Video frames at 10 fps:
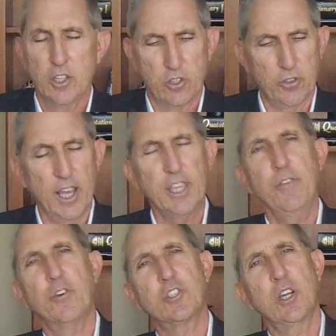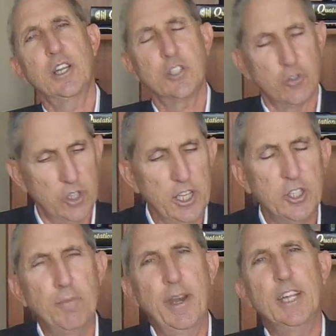So thank you for studying
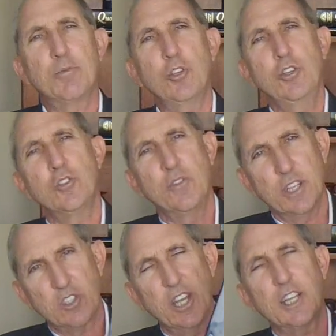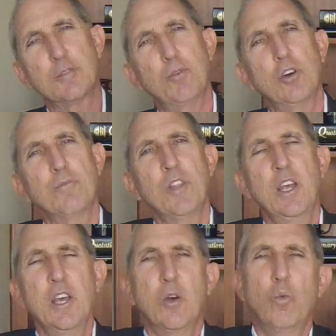strategic management using this textbook.
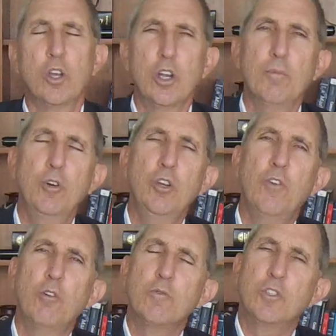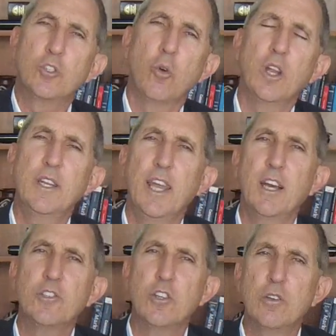We're going to move on shortly now
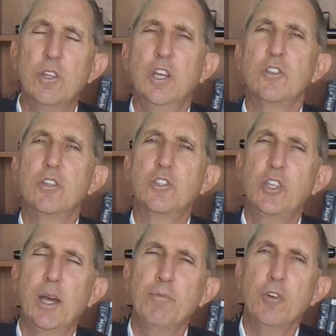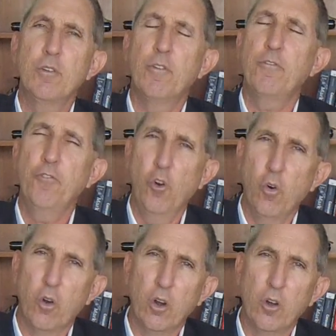to Chapter
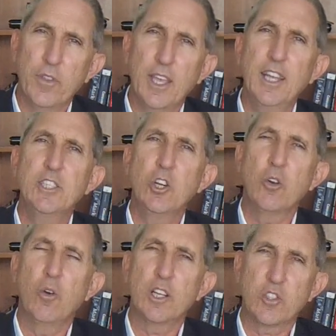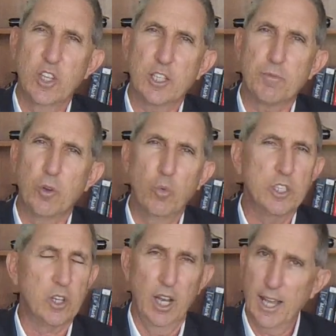4 on the internal assessment,
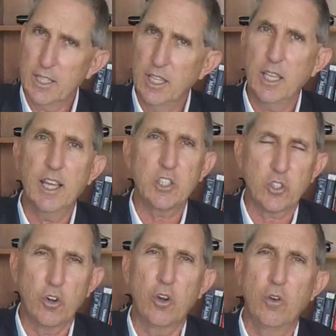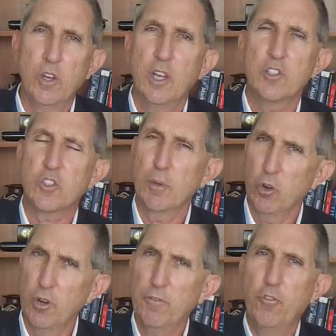which, like the external,
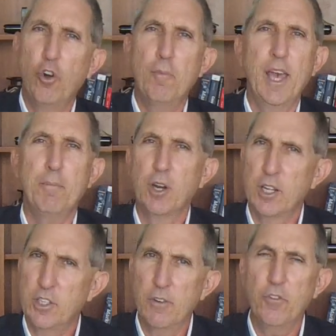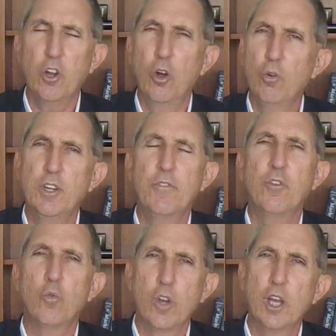similar in format, but a whole
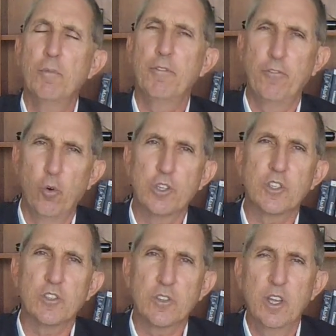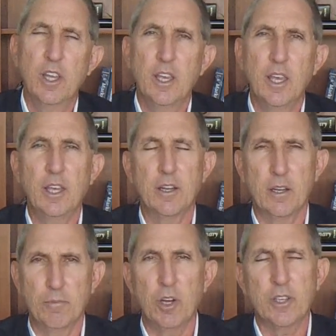different realm of forces. And
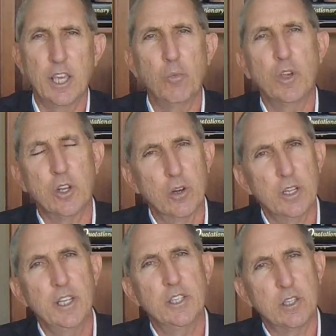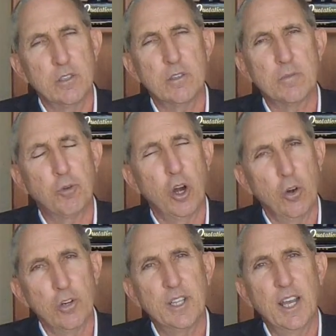again, we're going to need to
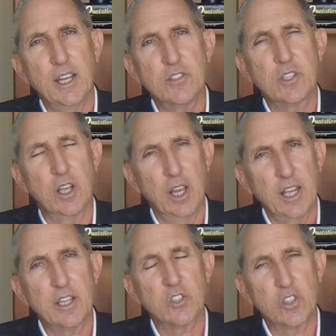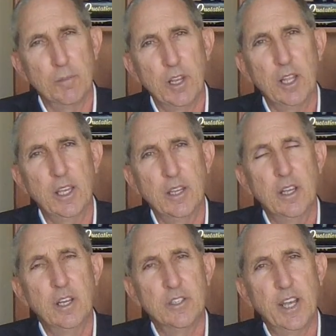prioritize, collect, assimilate
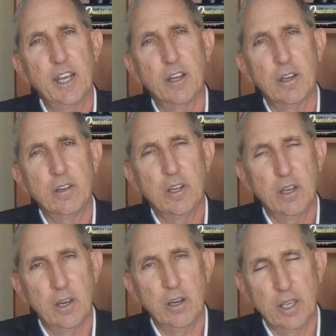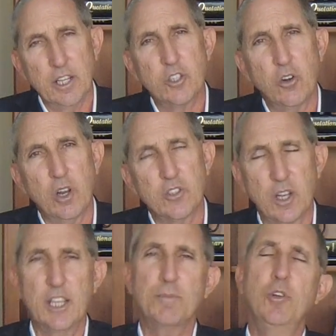data internally. So
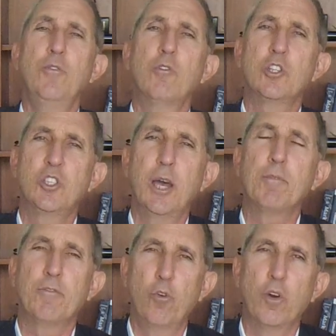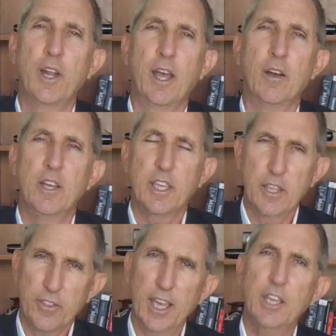let's move on to Chapter 4 now.
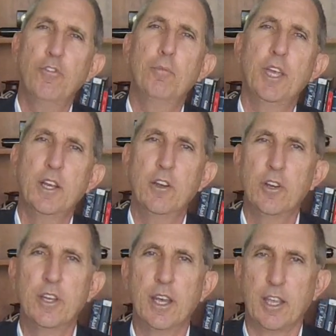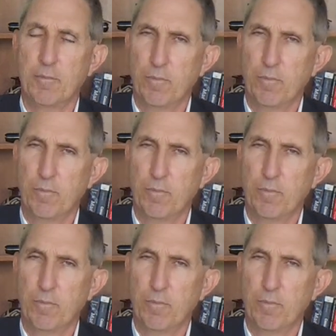Again, thank you for being here today.